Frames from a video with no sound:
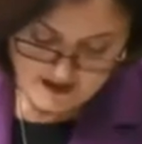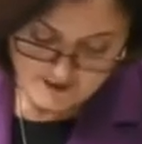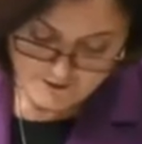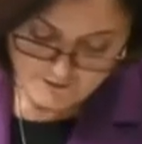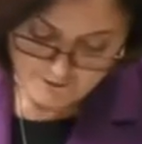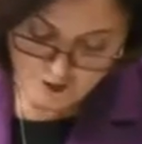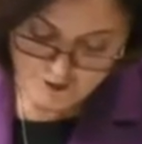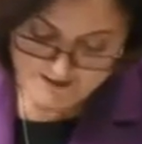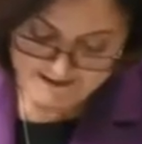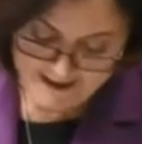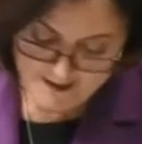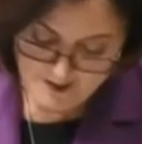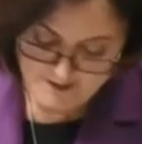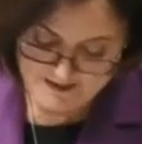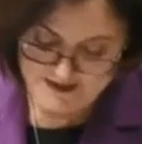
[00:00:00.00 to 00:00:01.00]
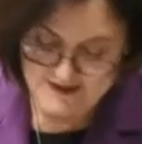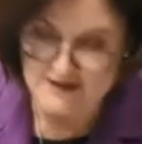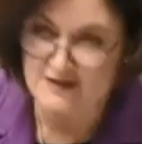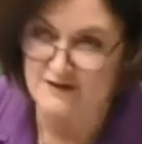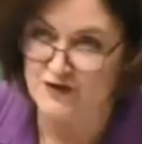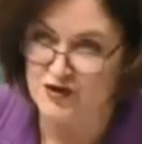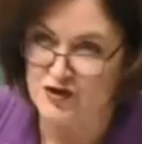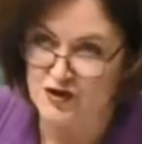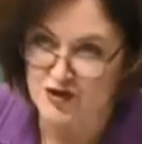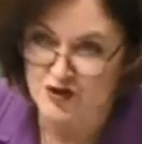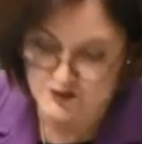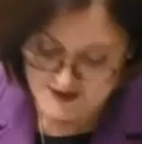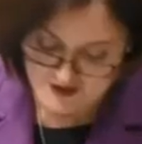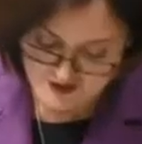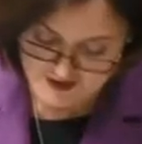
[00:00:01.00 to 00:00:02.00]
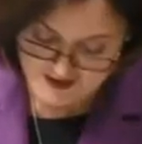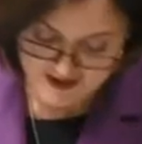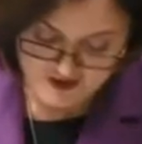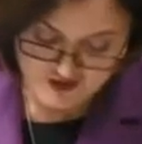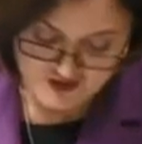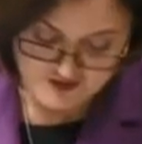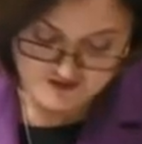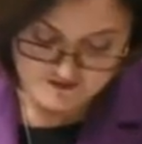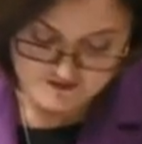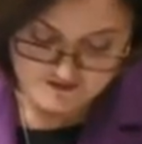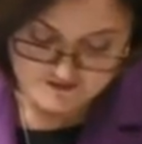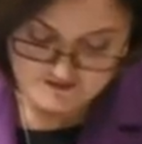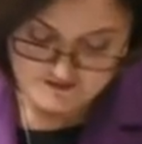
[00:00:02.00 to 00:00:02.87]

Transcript: the former Labor Minister for Tertiary Education,